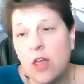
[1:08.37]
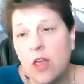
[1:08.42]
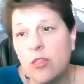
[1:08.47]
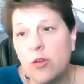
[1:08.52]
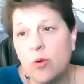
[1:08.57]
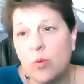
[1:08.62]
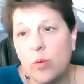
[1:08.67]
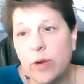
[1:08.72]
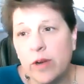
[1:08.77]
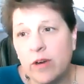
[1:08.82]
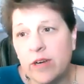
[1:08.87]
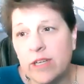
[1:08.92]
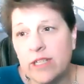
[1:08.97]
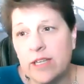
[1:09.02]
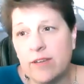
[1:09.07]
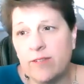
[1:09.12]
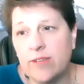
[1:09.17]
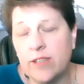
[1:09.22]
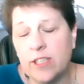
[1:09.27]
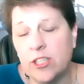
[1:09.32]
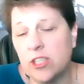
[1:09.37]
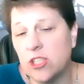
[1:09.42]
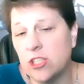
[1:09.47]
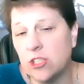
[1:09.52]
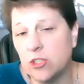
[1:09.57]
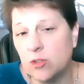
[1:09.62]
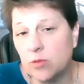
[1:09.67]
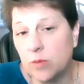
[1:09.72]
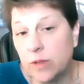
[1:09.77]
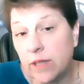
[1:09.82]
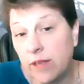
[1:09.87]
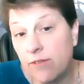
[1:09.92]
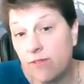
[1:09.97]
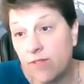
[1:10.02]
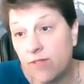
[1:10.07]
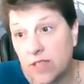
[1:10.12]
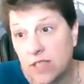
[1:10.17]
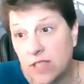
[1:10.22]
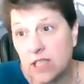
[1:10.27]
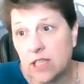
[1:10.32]
The weary definition is really
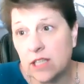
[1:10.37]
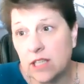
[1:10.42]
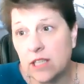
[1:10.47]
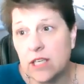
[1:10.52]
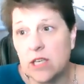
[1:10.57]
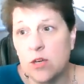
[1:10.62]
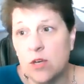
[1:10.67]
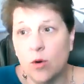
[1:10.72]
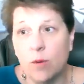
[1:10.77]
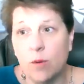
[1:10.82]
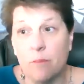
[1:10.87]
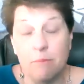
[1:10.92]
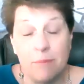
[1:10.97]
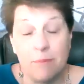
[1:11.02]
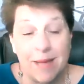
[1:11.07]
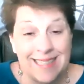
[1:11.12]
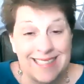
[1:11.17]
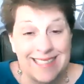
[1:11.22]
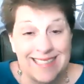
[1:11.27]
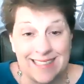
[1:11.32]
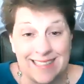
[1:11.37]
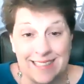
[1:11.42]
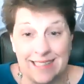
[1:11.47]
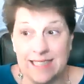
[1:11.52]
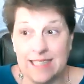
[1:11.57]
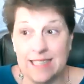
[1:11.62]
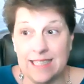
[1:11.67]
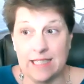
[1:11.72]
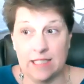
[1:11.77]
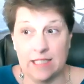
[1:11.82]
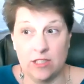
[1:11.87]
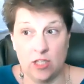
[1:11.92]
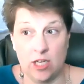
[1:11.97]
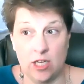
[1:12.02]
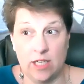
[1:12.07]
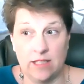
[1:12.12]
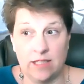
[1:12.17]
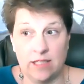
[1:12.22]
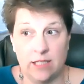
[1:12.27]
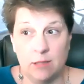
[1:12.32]
physically or mentally
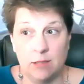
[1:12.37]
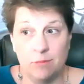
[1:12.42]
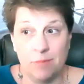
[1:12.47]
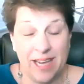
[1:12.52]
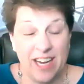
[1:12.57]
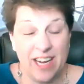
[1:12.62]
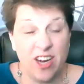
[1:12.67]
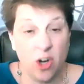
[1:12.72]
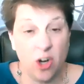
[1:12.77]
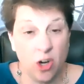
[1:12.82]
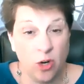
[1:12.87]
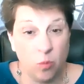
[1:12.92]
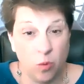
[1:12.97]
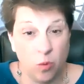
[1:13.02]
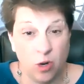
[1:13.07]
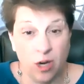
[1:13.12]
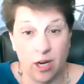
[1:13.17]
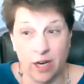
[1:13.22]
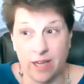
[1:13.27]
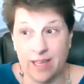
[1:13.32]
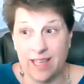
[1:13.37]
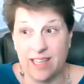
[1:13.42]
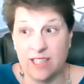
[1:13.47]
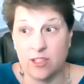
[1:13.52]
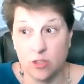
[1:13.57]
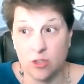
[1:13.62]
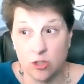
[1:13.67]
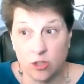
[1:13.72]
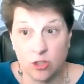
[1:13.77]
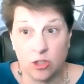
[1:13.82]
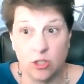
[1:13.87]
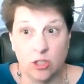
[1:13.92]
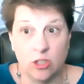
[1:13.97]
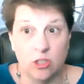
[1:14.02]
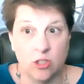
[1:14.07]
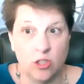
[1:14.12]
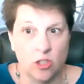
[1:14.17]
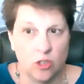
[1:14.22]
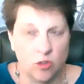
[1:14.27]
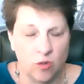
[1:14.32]
exhausted by hard work, exertion,
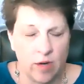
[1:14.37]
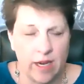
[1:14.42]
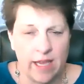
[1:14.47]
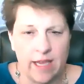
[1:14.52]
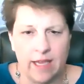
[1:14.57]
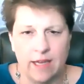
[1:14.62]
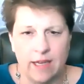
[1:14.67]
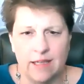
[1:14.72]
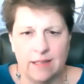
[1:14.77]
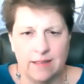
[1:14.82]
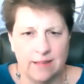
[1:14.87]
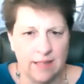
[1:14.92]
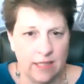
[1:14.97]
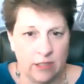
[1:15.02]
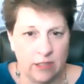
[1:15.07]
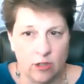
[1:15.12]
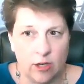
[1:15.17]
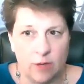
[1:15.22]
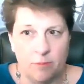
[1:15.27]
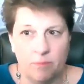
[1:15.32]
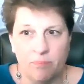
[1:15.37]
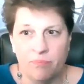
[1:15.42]
strain, etc.